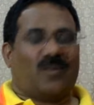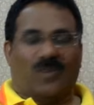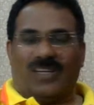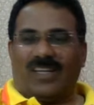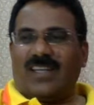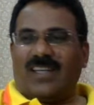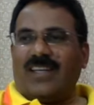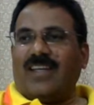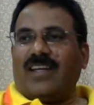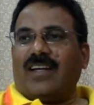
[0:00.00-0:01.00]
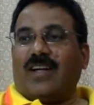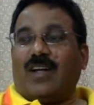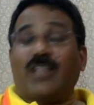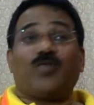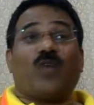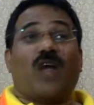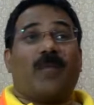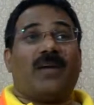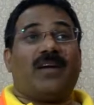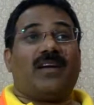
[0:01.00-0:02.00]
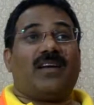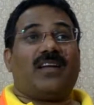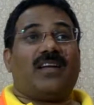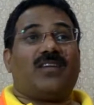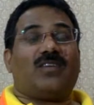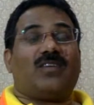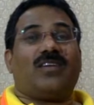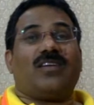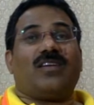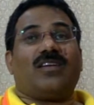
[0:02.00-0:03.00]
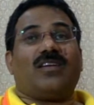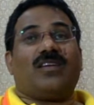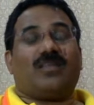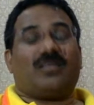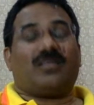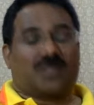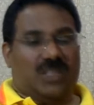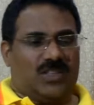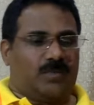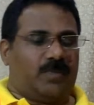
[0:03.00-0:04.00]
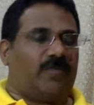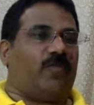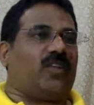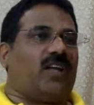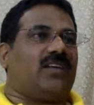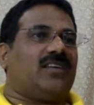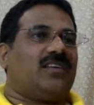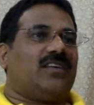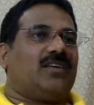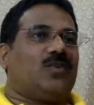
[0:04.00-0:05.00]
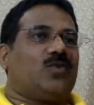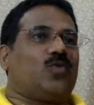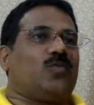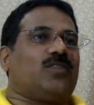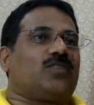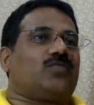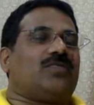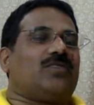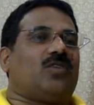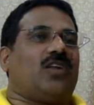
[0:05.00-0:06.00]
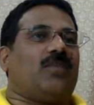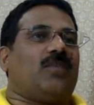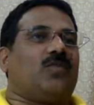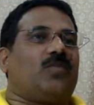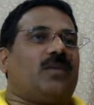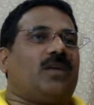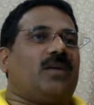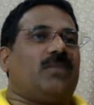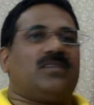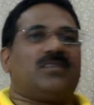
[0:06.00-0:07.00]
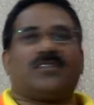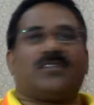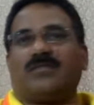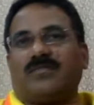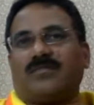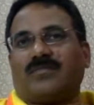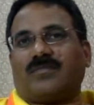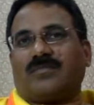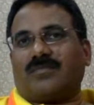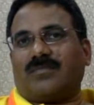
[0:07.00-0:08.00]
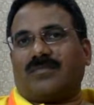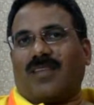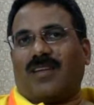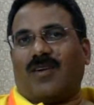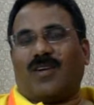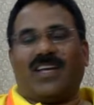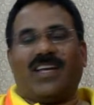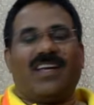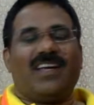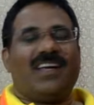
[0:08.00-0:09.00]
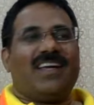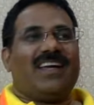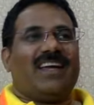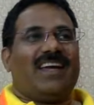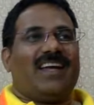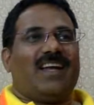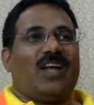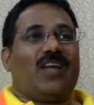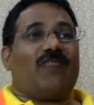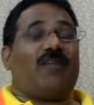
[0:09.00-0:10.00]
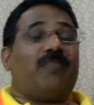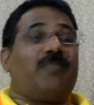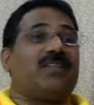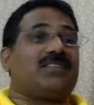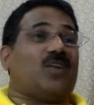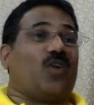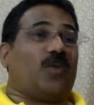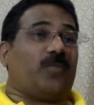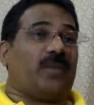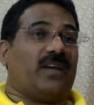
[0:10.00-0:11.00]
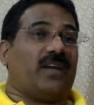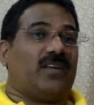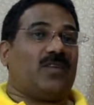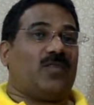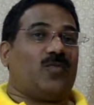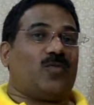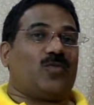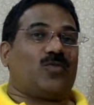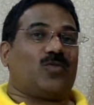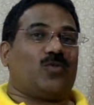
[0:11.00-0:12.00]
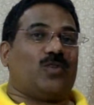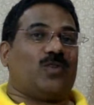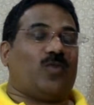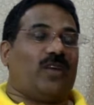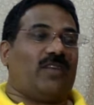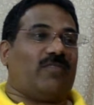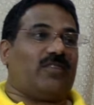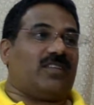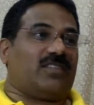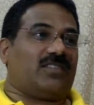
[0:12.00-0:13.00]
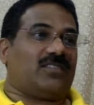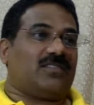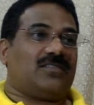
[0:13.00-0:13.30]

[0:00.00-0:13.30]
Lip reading: Okay. Now it so happened that just before that, 2 months we were not able to pay our bills. Okay. Now if our bills are not paid, should we go in for this?